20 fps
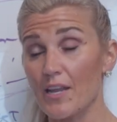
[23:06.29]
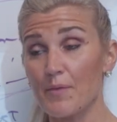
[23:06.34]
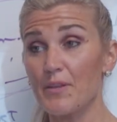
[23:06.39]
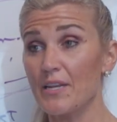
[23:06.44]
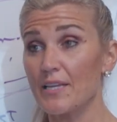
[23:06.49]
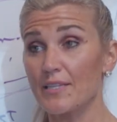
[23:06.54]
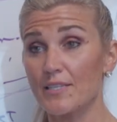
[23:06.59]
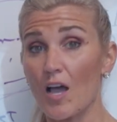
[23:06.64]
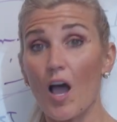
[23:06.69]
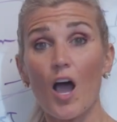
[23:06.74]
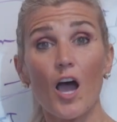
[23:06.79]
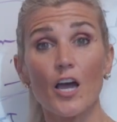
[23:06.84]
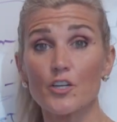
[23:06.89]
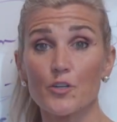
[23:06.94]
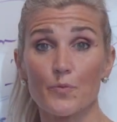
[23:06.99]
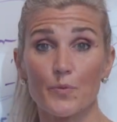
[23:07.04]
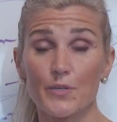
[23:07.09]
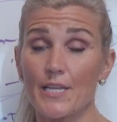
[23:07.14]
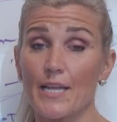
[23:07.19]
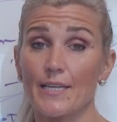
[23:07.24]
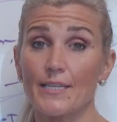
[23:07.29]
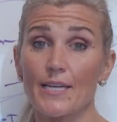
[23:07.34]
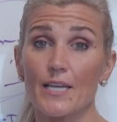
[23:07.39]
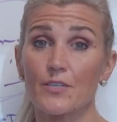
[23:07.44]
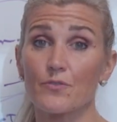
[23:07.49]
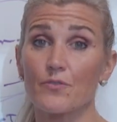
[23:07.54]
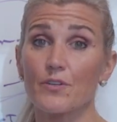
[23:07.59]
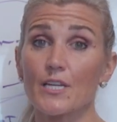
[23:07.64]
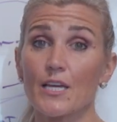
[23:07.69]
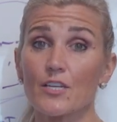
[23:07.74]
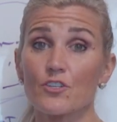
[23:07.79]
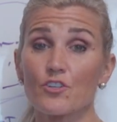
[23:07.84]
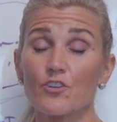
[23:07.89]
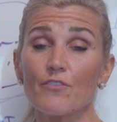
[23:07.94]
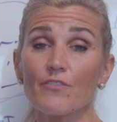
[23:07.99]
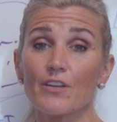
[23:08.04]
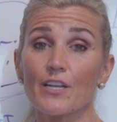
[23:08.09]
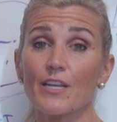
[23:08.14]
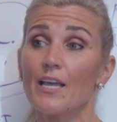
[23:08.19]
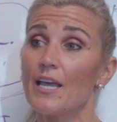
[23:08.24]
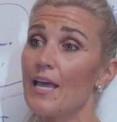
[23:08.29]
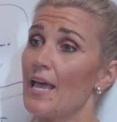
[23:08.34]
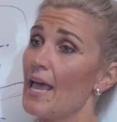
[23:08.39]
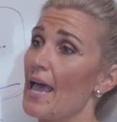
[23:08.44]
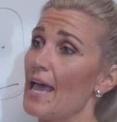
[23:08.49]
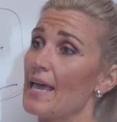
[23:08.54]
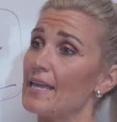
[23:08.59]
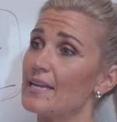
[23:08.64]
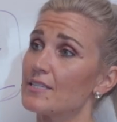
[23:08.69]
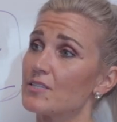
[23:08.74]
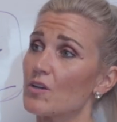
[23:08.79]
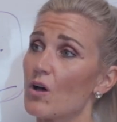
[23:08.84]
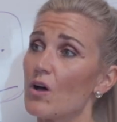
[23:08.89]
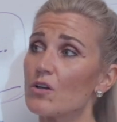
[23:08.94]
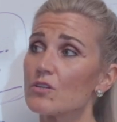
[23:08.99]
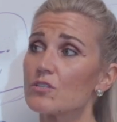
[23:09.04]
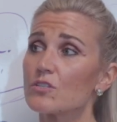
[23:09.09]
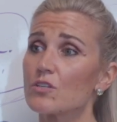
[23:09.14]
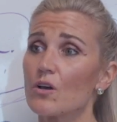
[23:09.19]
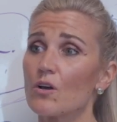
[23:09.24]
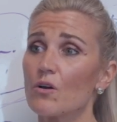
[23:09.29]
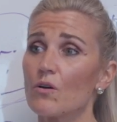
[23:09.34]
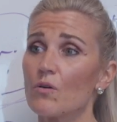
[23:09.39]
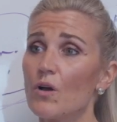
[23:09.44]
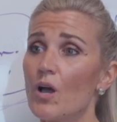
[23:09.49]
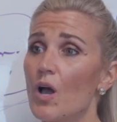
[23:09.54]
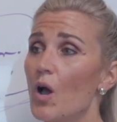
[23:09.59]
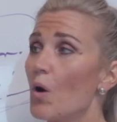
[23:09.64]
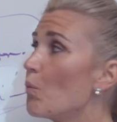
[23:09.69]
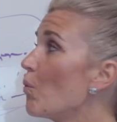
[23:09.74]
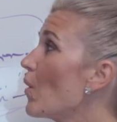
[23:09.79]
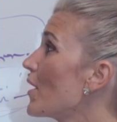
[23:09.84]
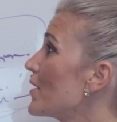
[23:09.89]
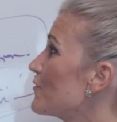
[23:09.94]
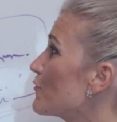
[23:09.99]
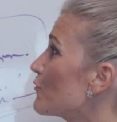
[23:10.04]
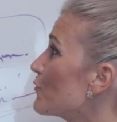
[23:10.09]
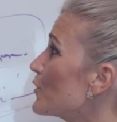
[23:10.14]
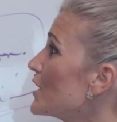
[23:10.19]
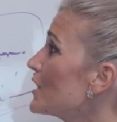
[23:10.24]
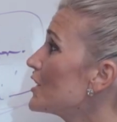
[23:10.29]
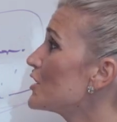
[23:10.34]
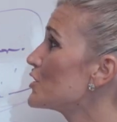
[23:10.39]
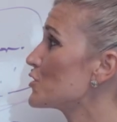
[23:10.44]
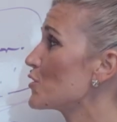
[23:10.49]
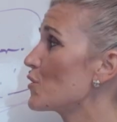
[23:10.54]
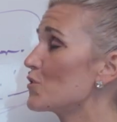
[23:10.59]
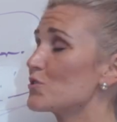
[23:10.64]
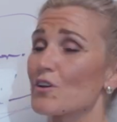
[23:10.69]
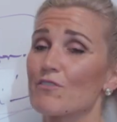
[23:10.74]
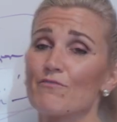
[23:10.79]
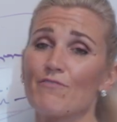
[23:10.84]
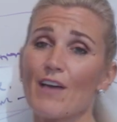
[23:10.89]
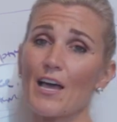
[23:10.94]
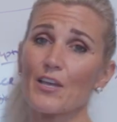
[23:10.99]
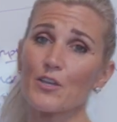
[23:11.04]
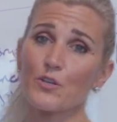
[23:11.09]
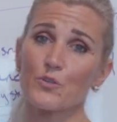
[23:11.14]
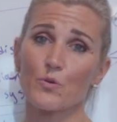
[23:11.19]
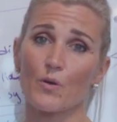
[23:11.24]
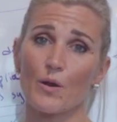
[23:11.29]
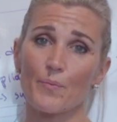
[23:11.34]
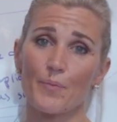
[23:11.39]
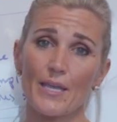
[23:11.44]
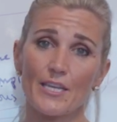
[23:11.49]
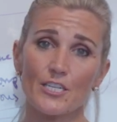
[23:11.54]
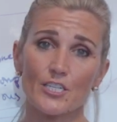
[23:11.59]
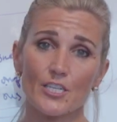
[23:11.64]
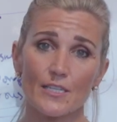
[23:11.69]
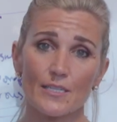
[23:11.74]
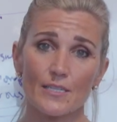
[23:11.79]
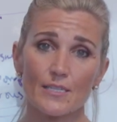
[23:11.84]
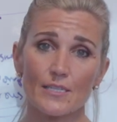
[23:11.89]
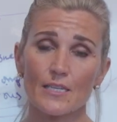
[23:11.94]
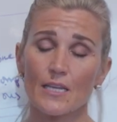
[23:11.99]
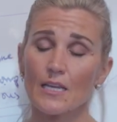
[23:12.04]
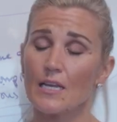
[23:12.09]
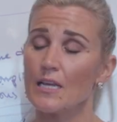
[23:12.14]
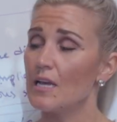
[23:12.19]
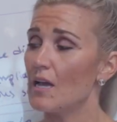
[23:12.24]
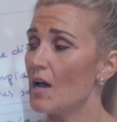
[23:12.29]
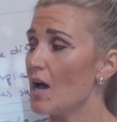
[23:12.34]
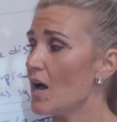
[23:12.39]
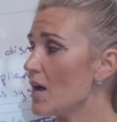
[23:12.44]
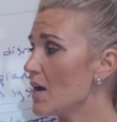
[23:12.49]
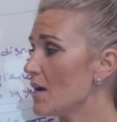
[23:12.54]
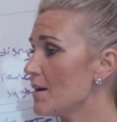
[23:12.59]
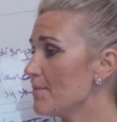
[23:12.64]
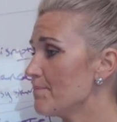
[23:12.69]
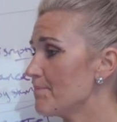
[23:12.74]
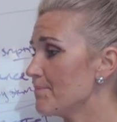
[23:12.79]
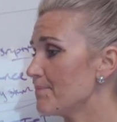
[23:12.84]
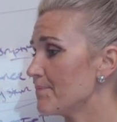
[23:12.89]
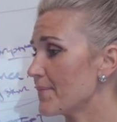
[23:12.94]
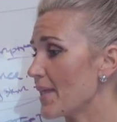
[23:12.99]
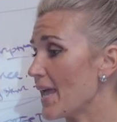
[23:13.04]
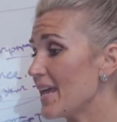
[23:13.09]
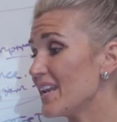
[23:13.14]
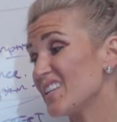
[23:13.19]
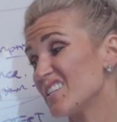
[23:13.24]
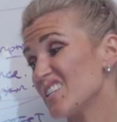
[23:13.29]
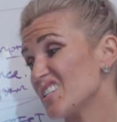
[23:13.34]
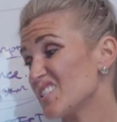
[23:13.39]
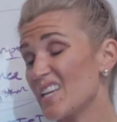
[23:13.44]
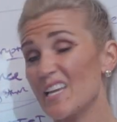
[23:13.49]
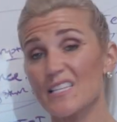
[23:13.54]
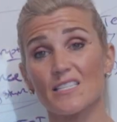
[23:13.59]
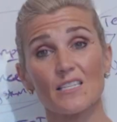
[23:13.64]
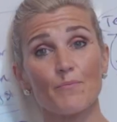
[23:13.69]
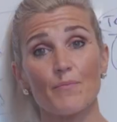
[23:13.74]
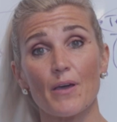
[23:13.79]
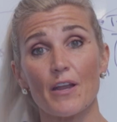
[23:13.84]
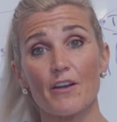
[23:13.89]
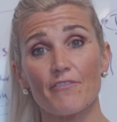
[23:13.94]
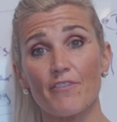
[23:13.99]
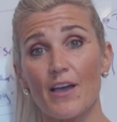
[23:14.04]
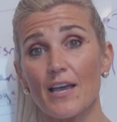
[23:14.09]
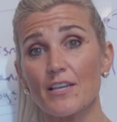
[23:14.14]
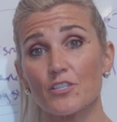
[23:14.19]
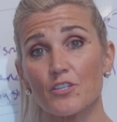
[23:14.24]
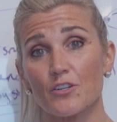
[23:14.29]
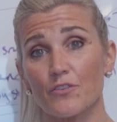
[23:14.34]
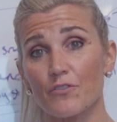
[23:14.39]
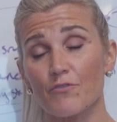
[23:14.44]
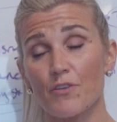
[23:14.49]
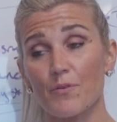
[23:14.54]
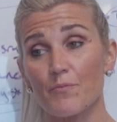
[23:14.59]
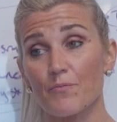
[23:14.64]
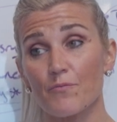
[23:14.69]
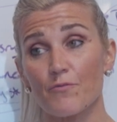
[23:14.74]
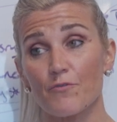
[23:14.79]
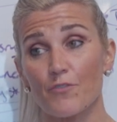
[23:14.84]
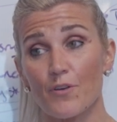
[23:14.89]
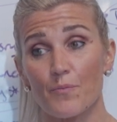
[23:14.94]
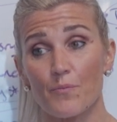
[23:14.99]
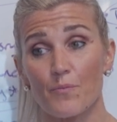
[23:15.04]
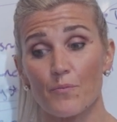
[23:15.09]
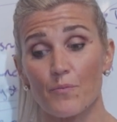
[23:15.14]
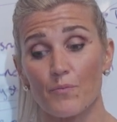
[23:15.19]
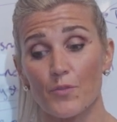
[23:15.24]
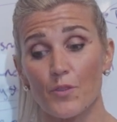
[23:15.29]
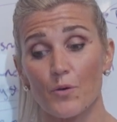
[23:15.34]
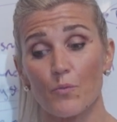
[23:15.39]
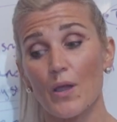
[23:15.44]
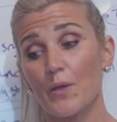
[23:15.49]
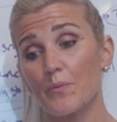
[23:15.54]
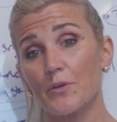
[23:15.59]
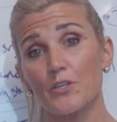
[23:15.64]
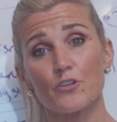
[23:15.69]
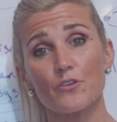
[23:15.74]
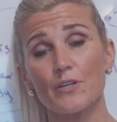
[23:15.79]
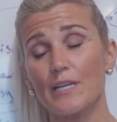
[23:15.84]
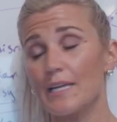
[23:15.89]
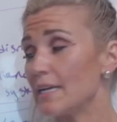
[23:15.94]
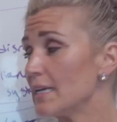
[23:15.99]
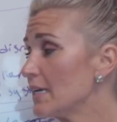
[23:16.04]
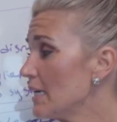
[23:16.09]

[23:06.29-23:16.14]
I mean, it's 100% test-retest driven, and it's also what really shows our value to our patients. And it just gets them better faster from the way we treat.